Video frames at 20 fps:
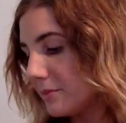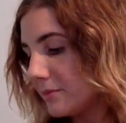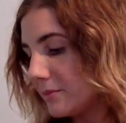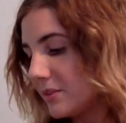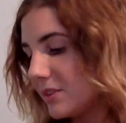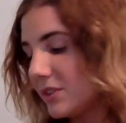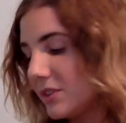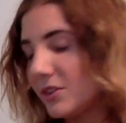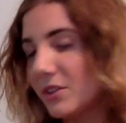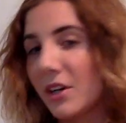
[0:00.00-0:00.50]

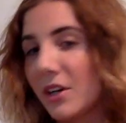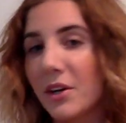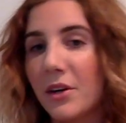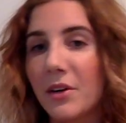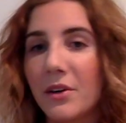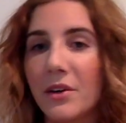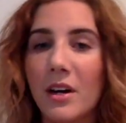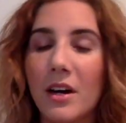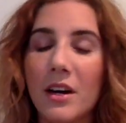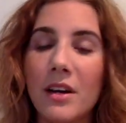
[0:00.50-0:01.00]
So
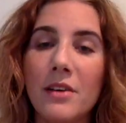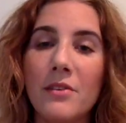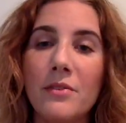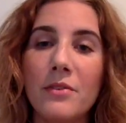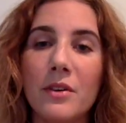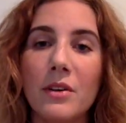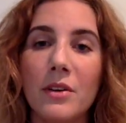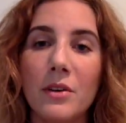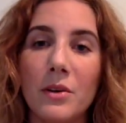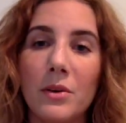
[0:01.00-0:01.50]
kind
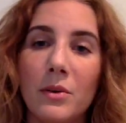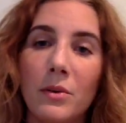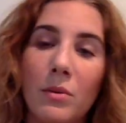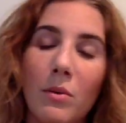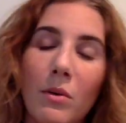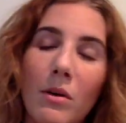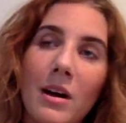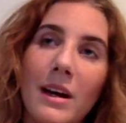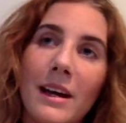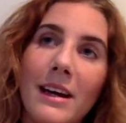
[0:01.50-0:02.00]
of
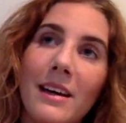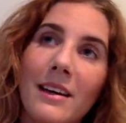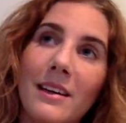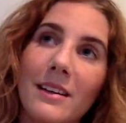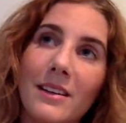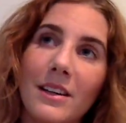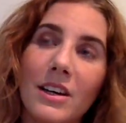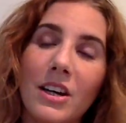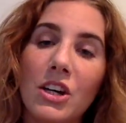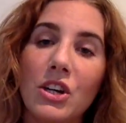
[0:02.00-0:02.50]
quite
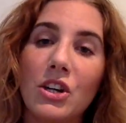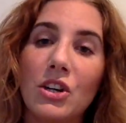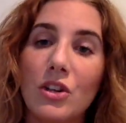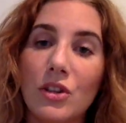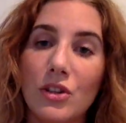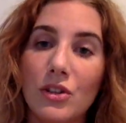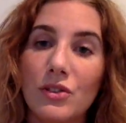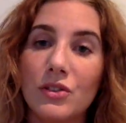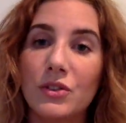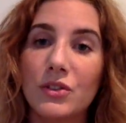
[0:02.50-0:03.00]
a
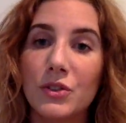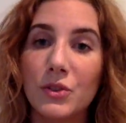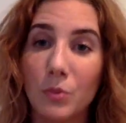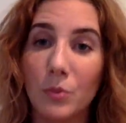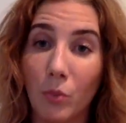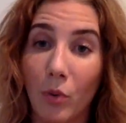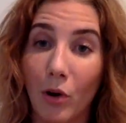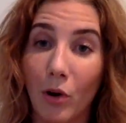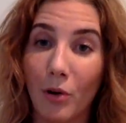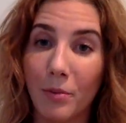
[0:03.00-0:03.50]
good
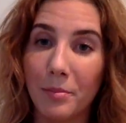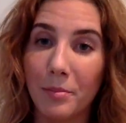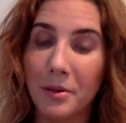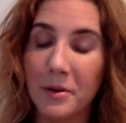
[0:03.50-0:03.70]
swap